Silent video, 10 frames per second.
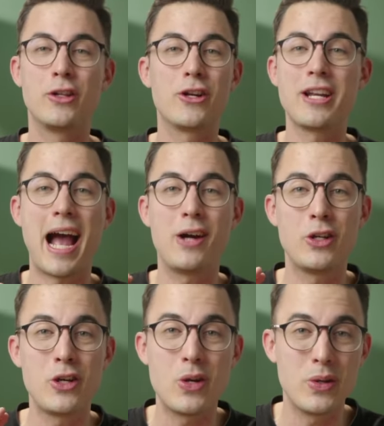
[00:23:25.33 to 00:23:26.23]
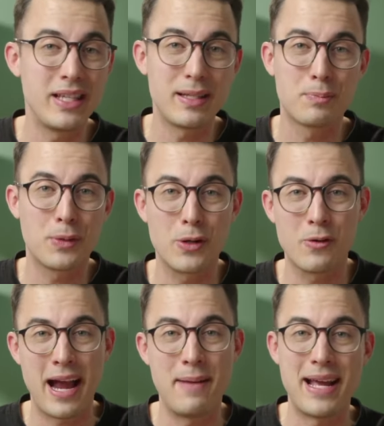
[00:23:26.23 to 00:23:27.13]
you'll learn how to use this
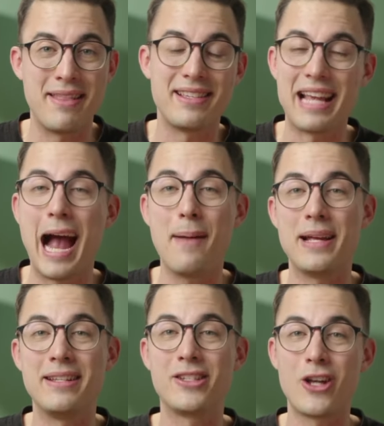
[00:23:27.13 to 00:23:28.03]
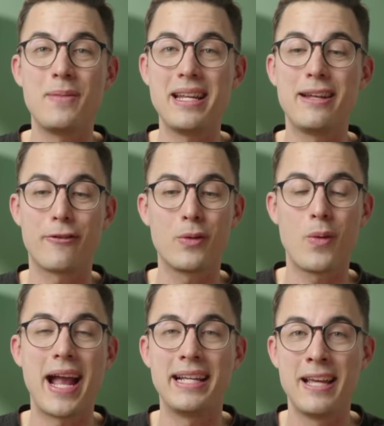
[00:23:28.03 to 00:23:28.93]
program and this app in so many
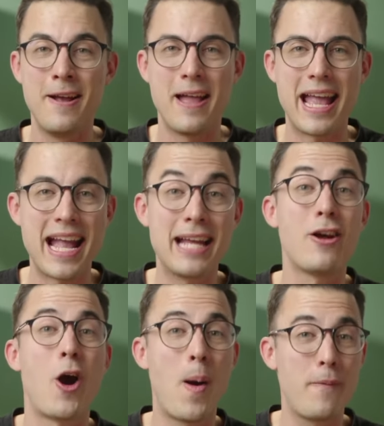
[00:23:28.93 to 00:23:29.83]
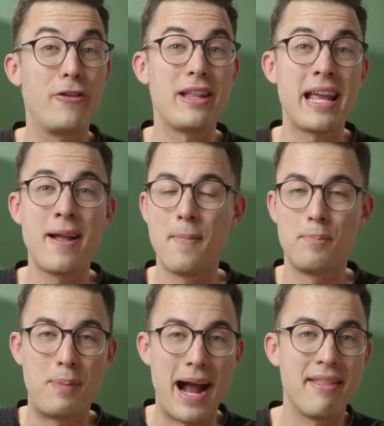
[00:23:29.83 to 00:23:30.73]
different ways, and hopefully
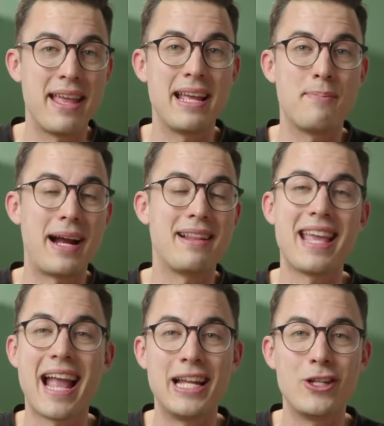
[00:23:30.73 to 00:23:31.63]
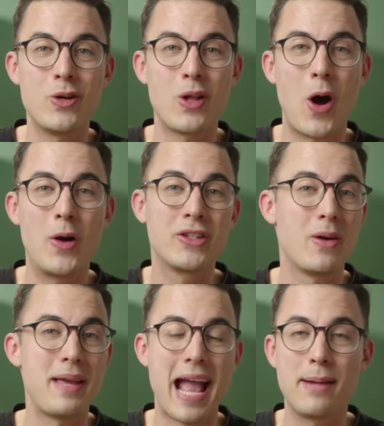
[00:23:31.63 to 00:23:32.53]
by the by the end you'll
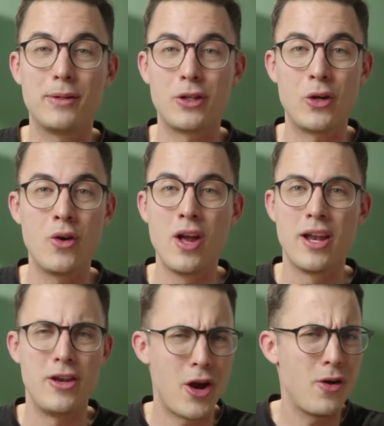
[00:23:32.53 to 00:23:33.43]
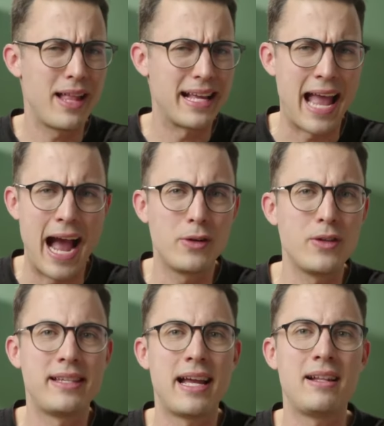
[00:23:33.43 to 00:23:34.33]
also be able to know like how
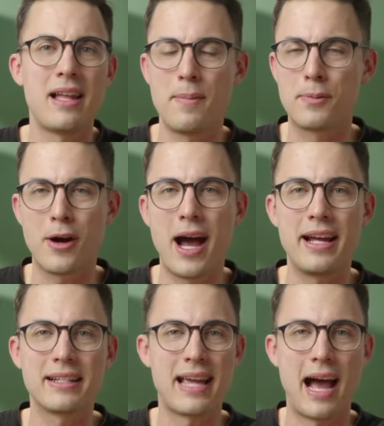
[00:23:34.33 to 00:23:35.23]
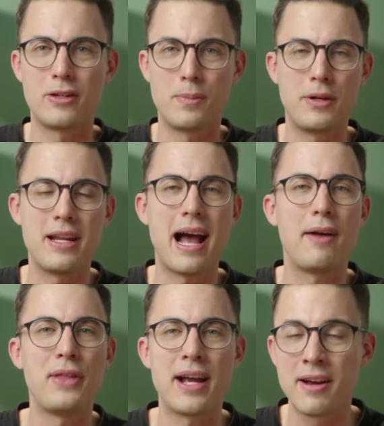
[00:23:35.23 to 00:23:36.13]
to sell a product, how to put it
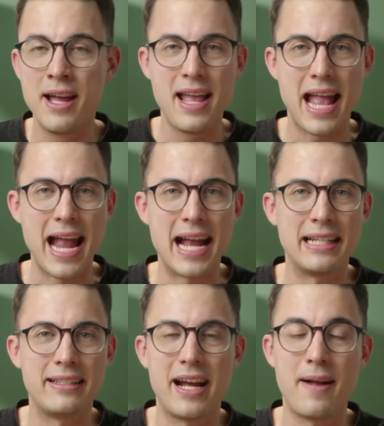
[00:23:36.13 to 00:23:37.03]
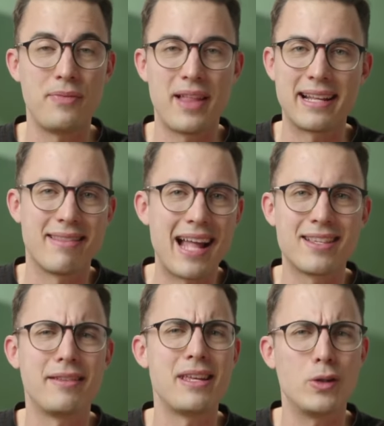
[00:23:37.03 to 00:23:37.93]
out there, and uh, like
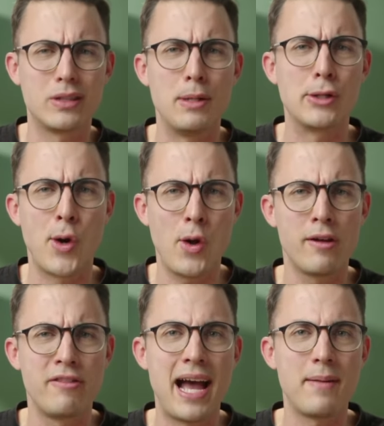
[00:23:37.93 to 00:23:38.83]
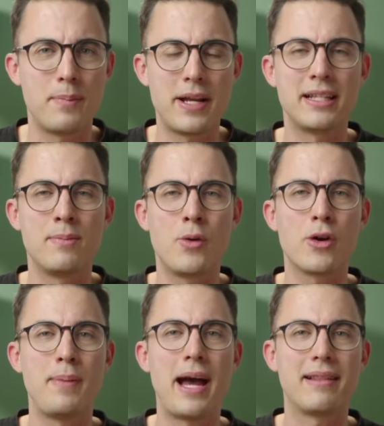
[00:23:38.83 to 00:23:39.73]
that's not the ultimate goal of that, but it's
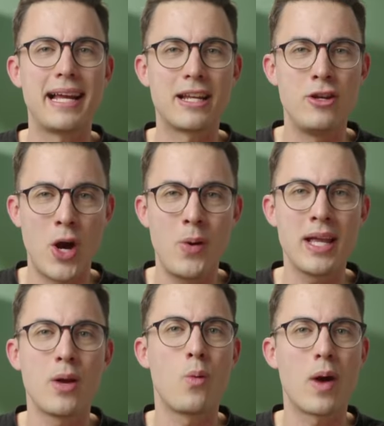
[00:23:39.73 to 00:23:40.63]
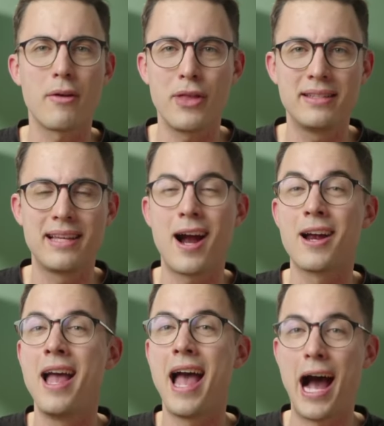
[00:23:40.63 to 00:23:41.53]
more about like knowing where things
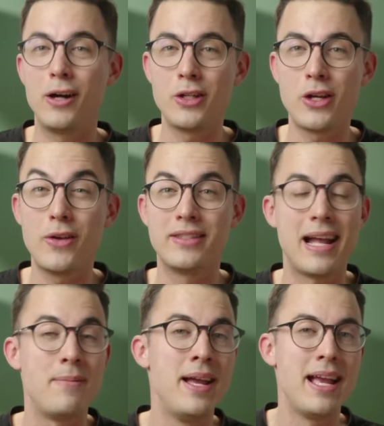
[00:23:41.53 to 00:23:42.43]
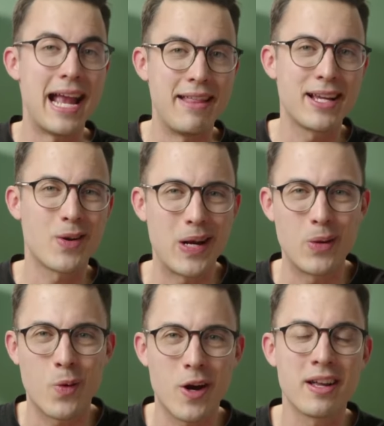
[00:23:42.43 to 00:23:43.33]
are, how to use them, and then
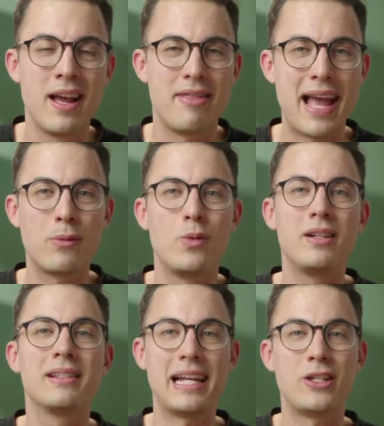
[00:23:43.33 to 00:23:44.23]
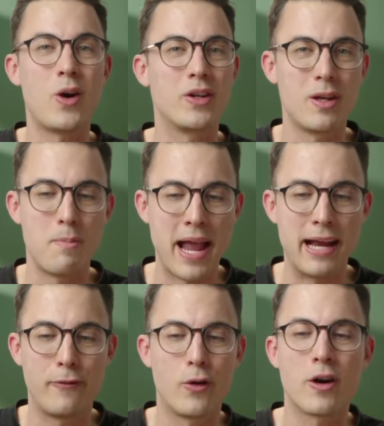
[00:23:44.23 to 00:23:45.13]
create work that will get you also
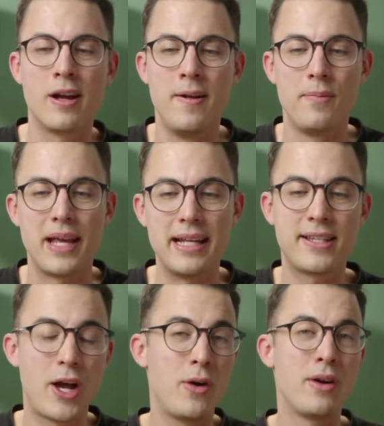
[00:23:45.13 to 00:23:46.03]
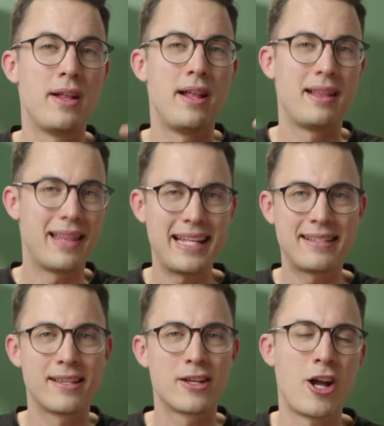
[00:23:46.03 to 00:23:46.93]
paid for. And so
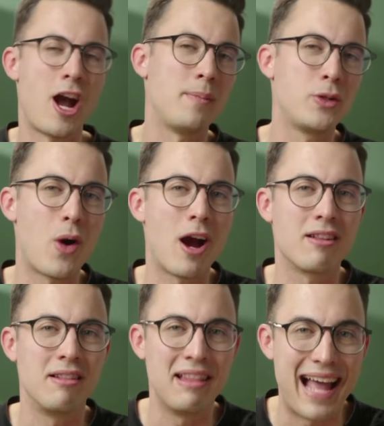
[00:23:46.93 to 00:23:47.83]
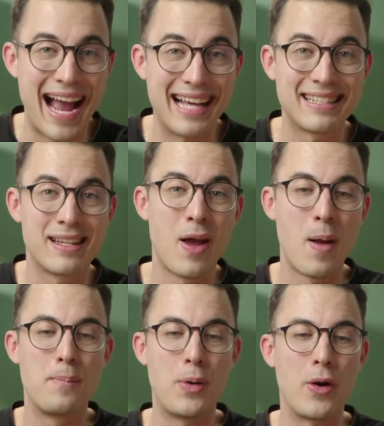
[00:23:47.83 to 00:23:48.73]
let's come to our last
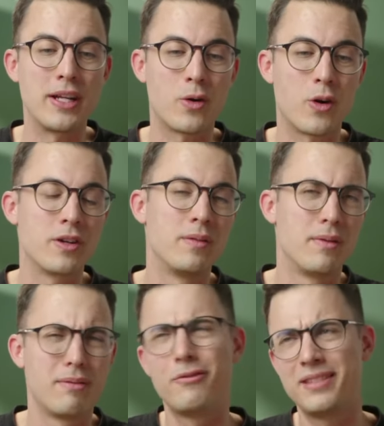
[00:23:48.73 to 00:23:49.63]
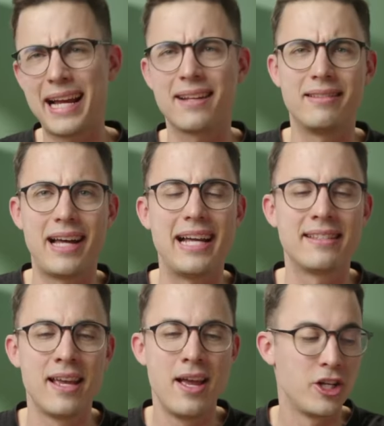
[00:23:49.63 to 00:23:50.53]
point or second to
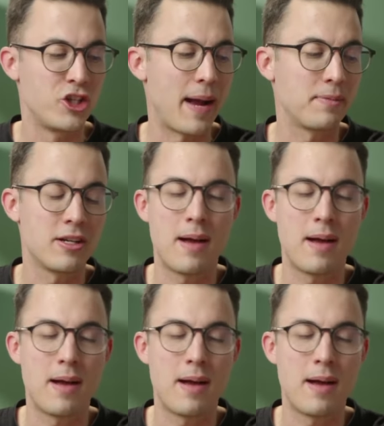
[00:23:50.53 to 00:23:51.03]
last, chapter